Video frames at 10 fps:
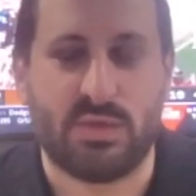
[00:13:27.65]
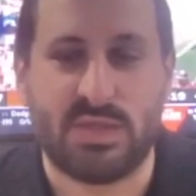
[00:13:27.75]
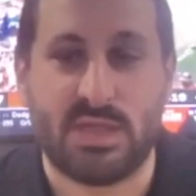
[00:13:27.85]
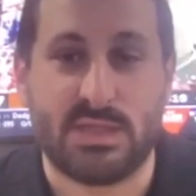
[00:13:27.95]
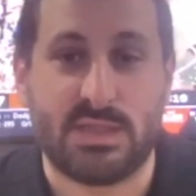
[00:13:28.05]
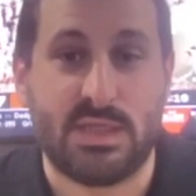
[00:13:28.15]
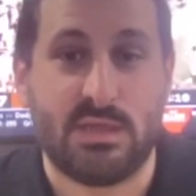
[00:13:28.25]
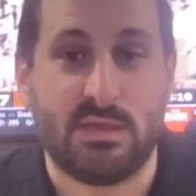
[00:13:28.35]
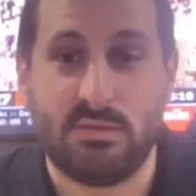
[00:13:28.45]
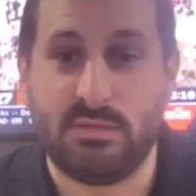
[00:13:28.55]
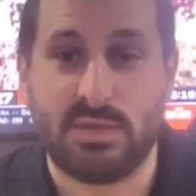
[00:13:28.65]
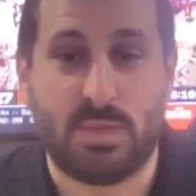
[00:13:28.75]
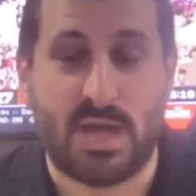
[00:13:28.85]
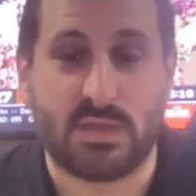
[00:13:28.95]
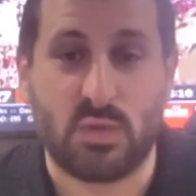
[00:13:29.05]
with Tennessee this
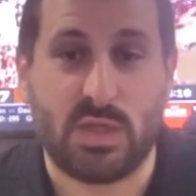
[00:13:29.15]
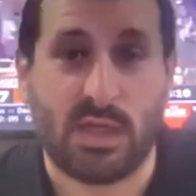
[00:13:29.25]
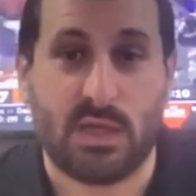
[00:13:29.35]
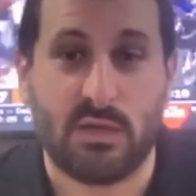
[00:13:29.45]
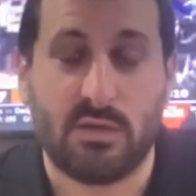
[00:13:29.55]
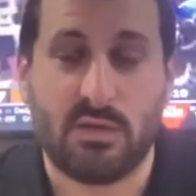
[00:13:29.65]
past weekend.